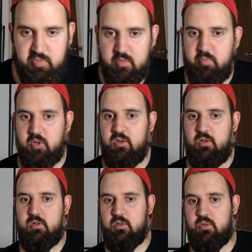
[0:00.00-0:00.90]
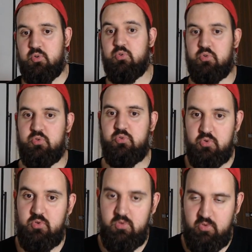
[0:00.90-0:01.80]
people who, who
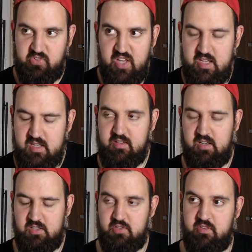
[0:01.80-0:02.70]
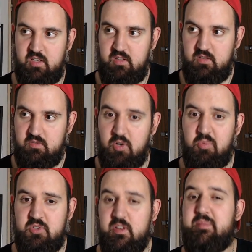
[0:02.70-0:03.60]
do say intelligent things, for
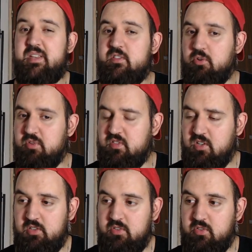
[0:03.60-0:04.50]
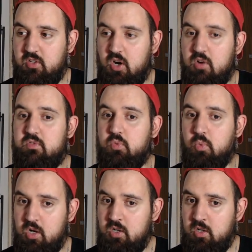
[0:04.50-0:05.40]
most of them, is the result of
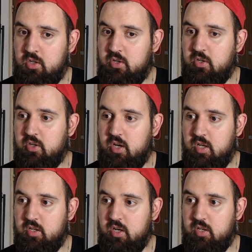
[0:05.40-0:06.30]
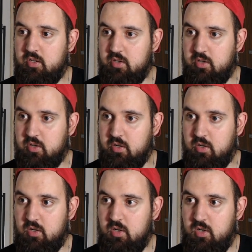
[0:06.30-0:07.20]
work and, and, uh,
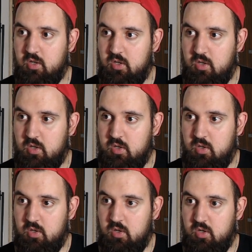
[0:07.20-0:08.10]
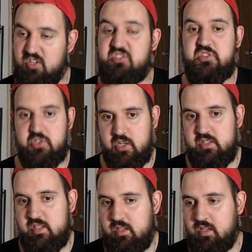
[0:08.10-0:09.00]
and
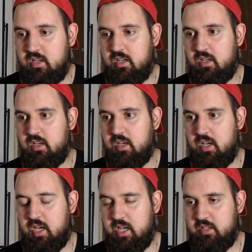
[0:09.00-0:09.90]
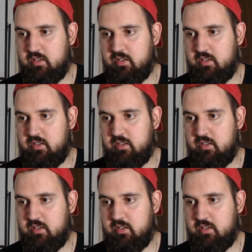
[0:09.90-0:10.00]
study and